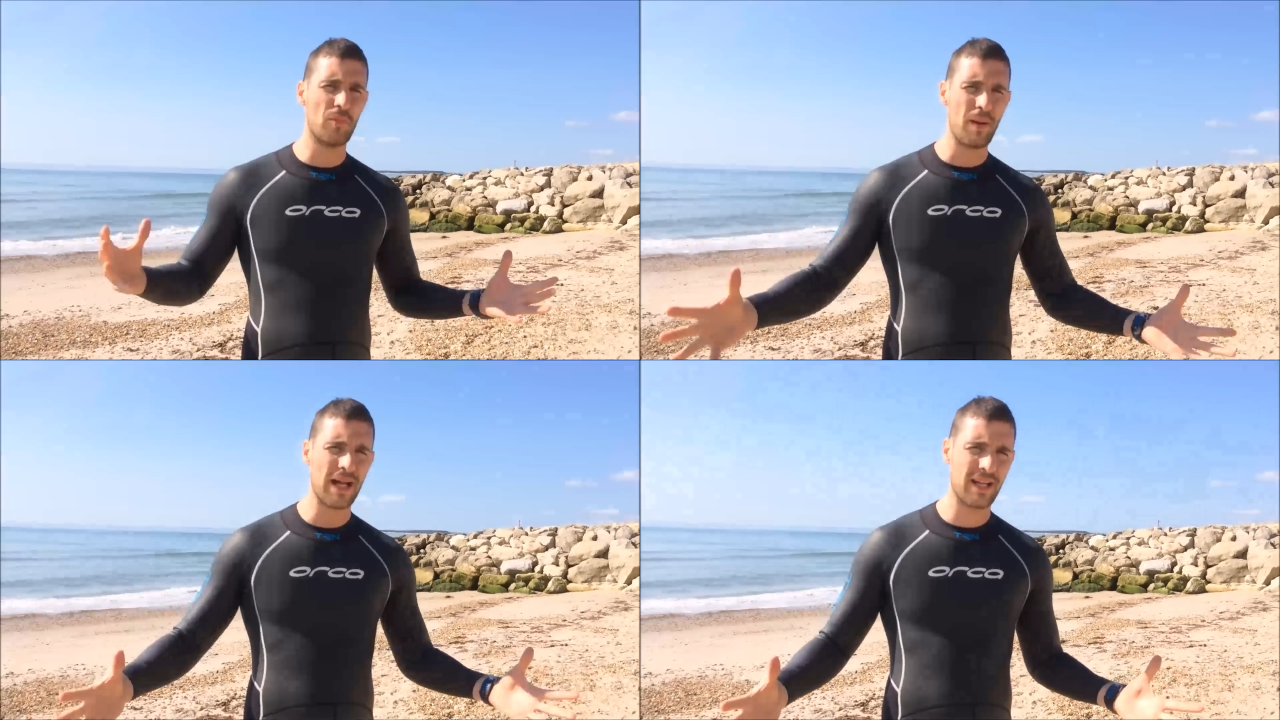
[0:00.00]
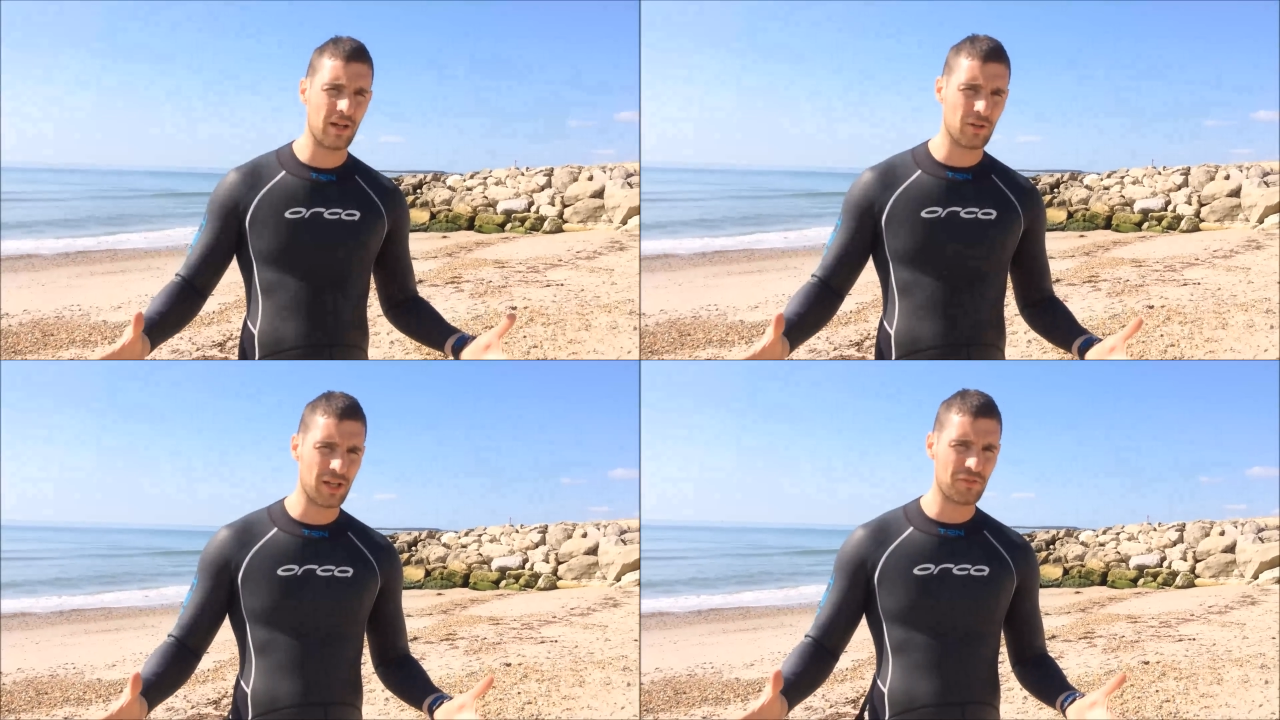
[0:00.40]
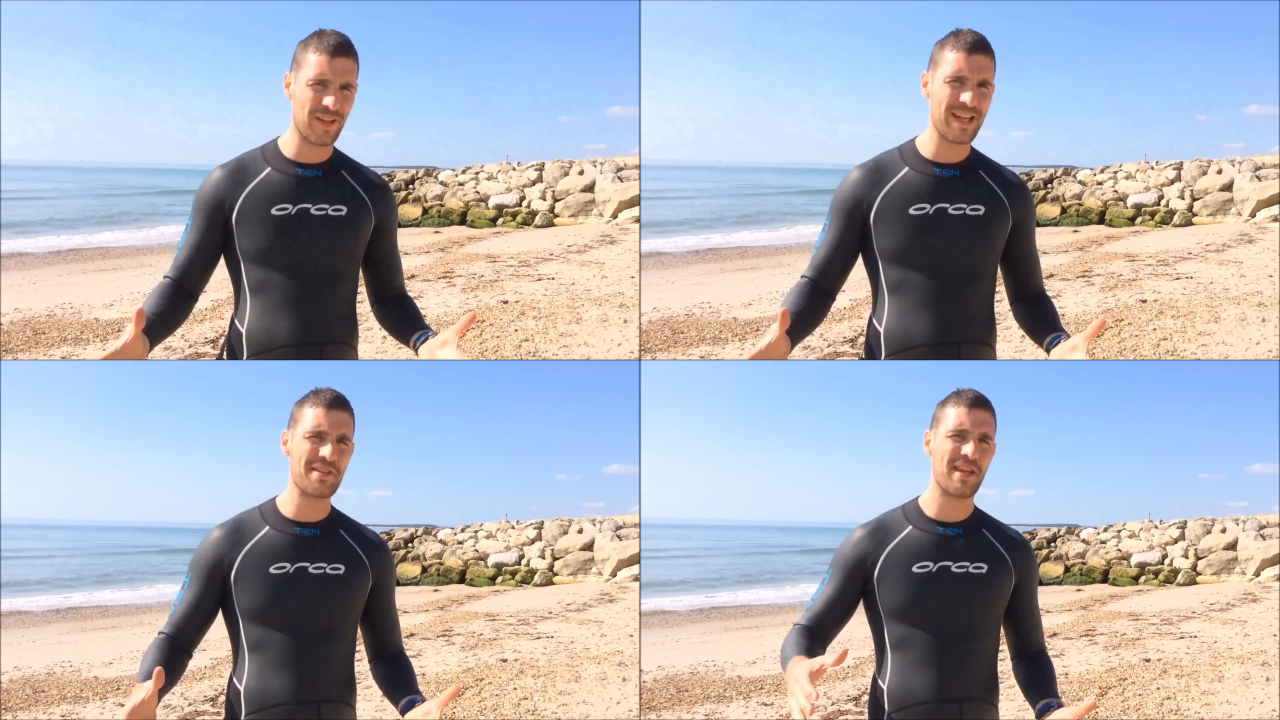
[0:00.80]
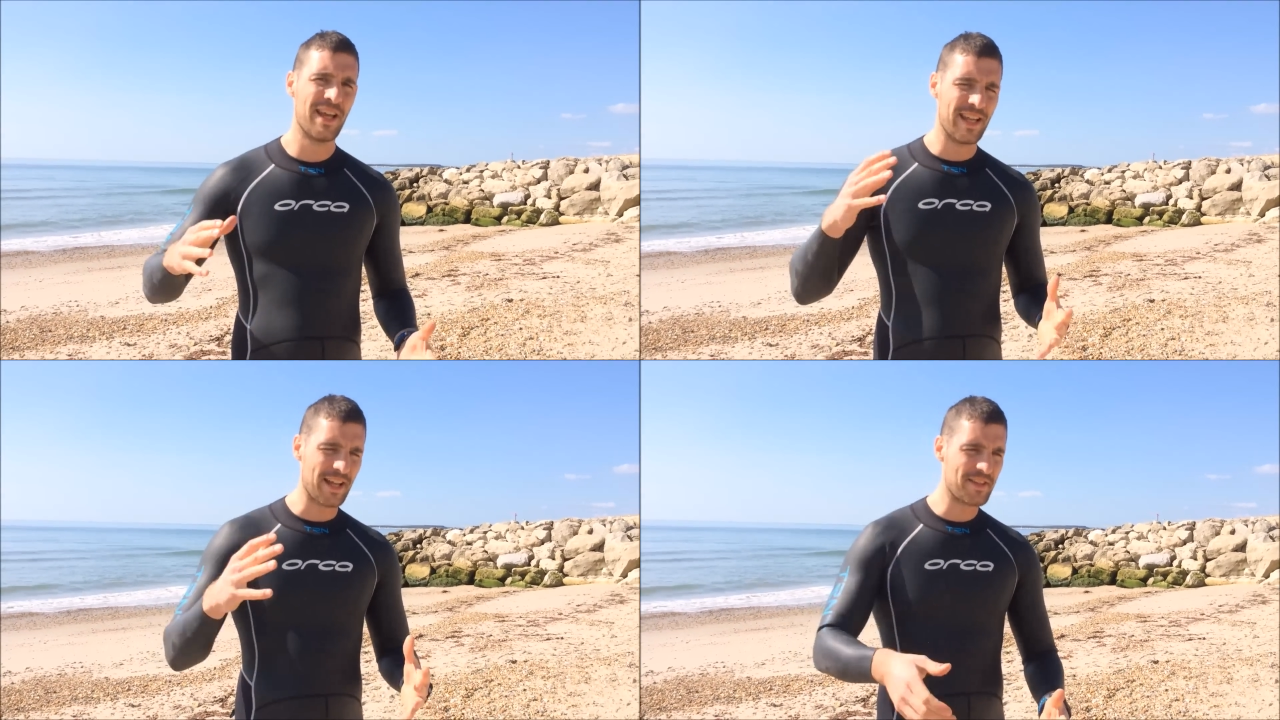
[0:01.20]
welcome back, Clash Fitness.
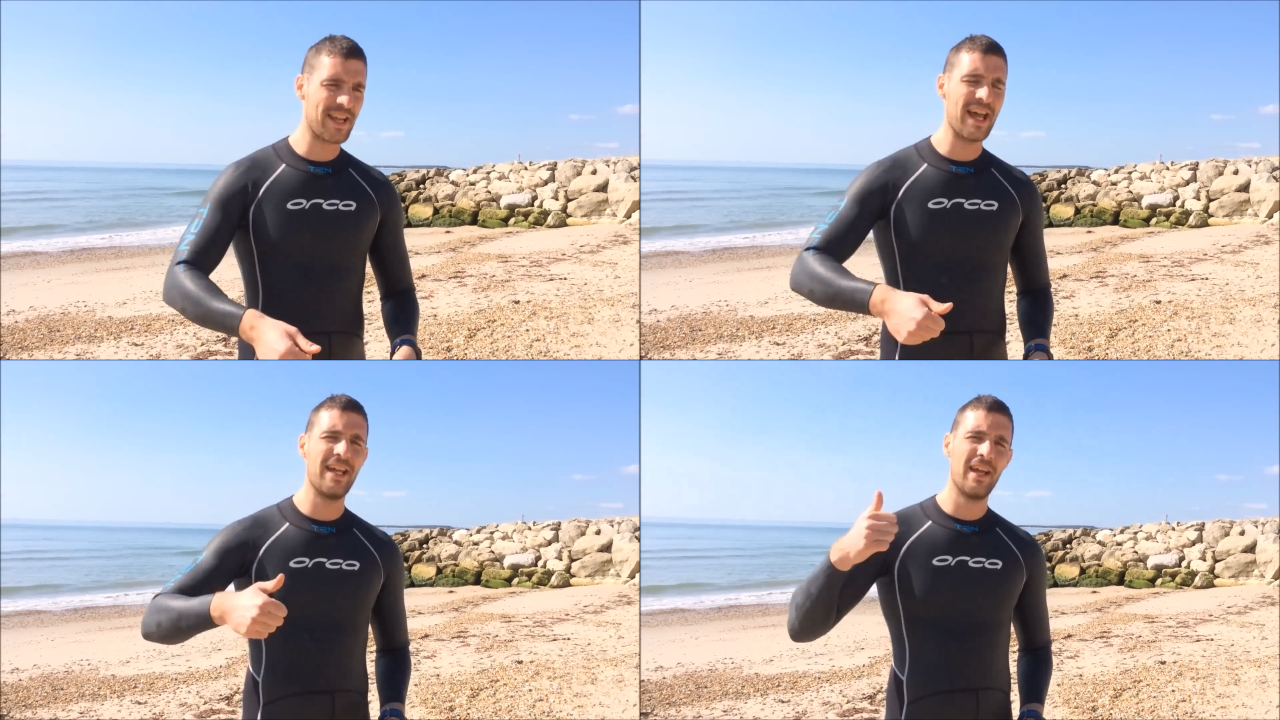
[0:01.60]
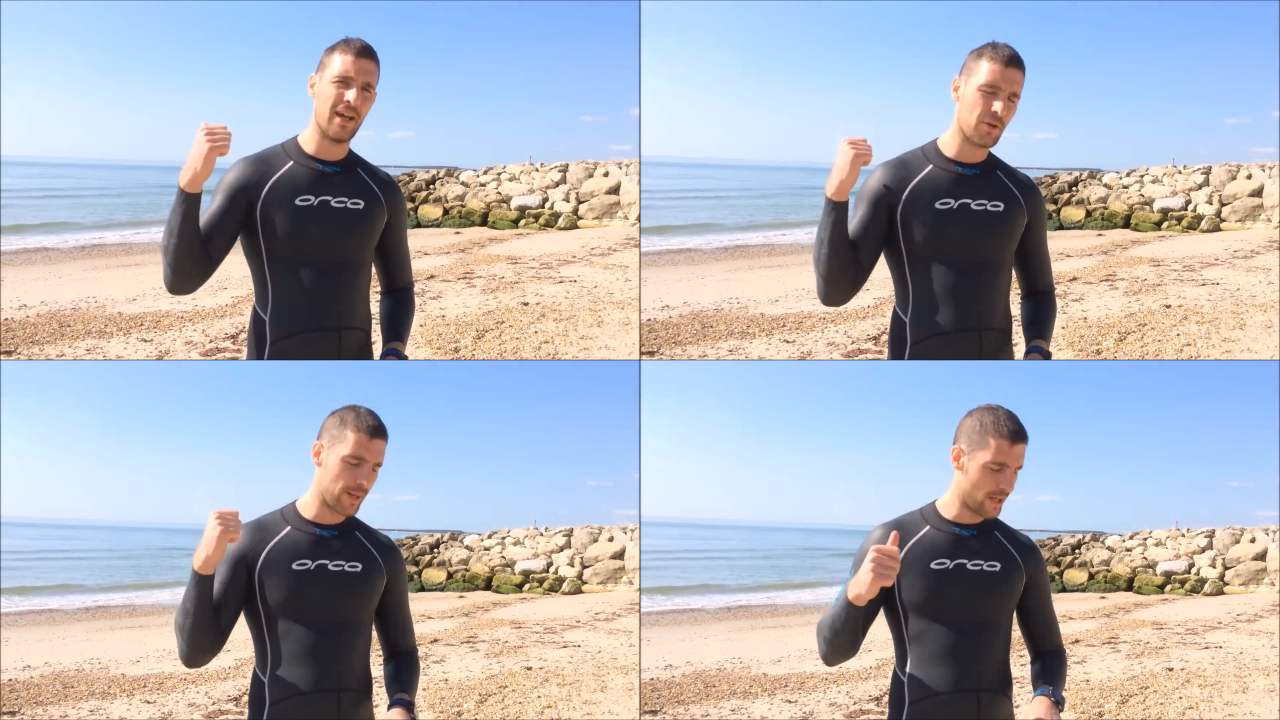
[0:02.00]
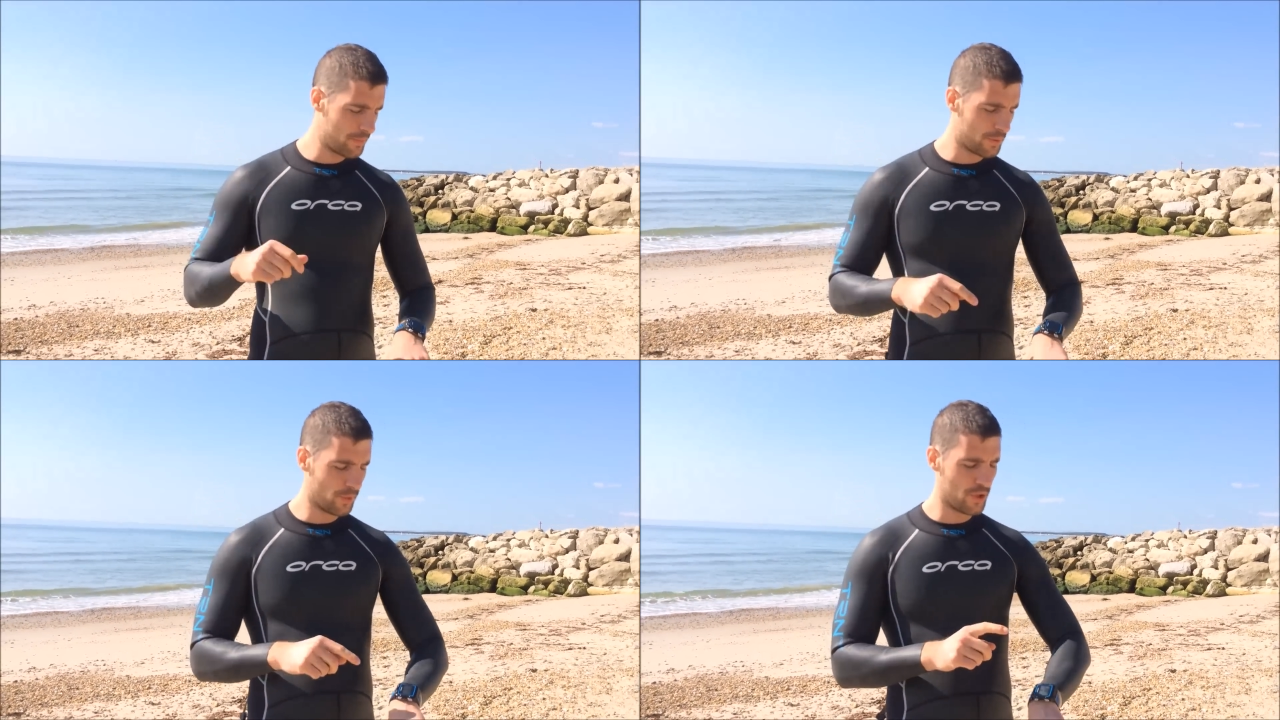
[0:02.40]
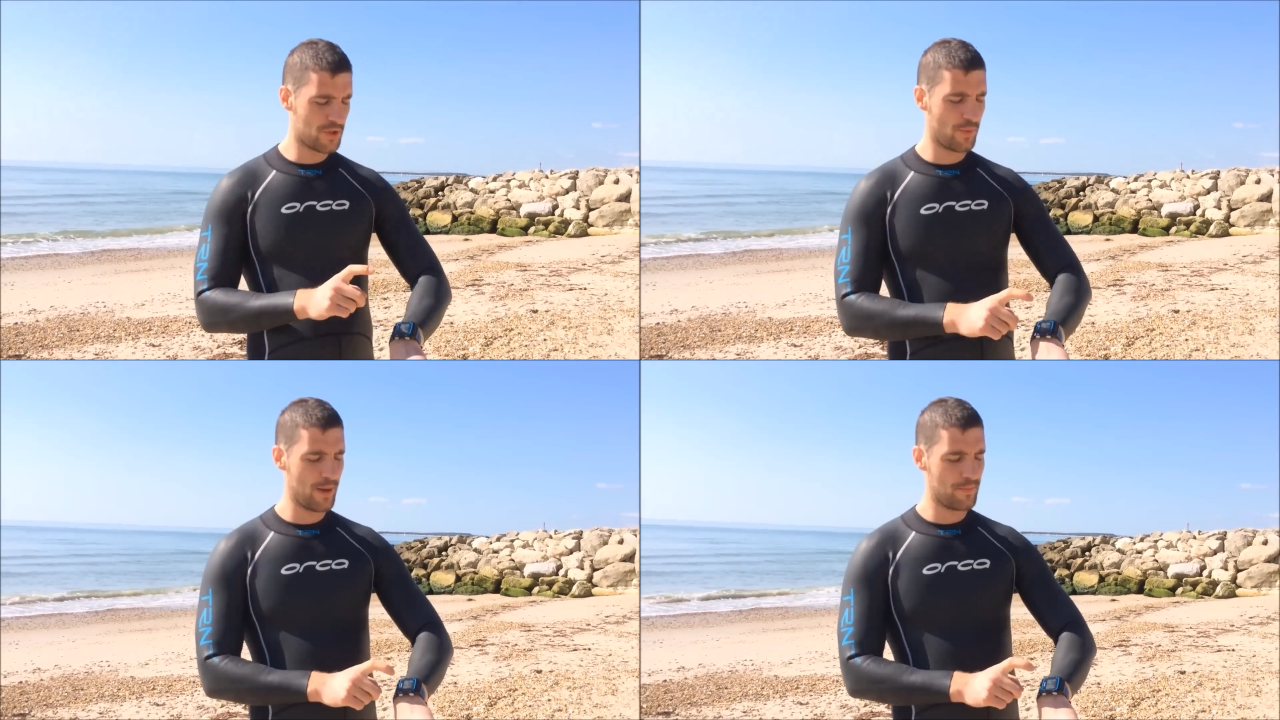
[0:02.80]
Now today, a quick open water
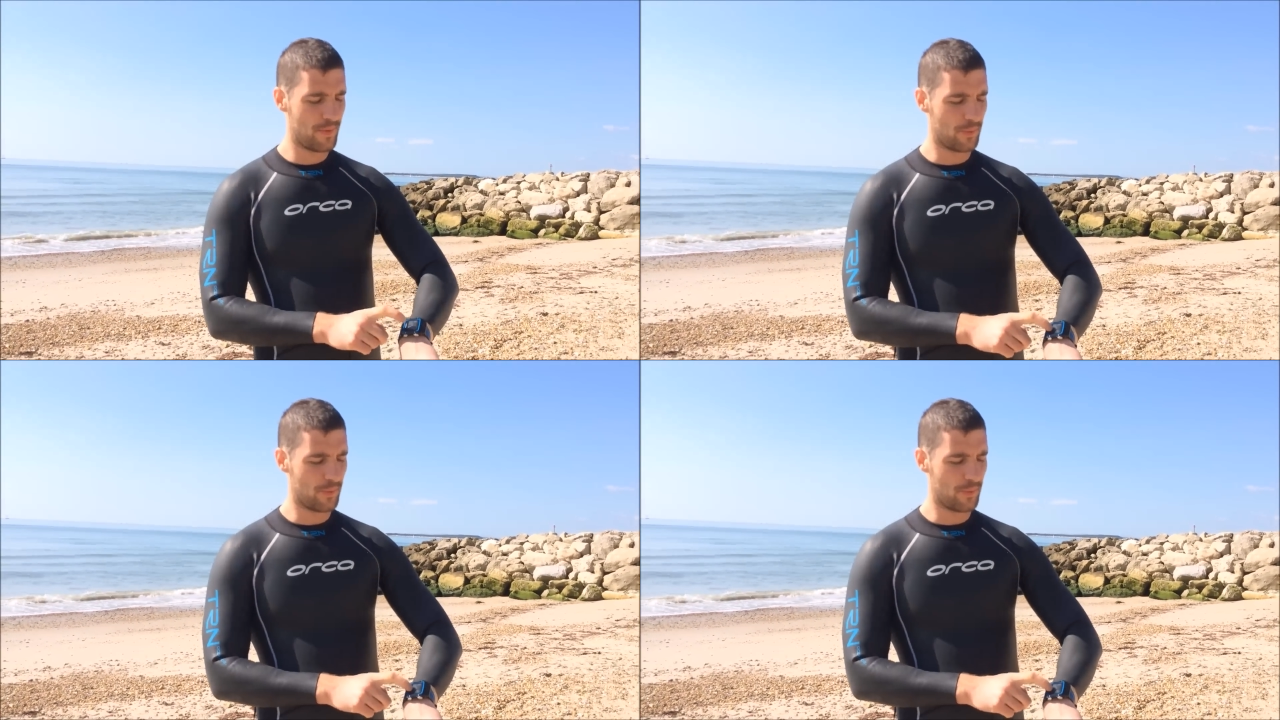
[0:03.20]
swim.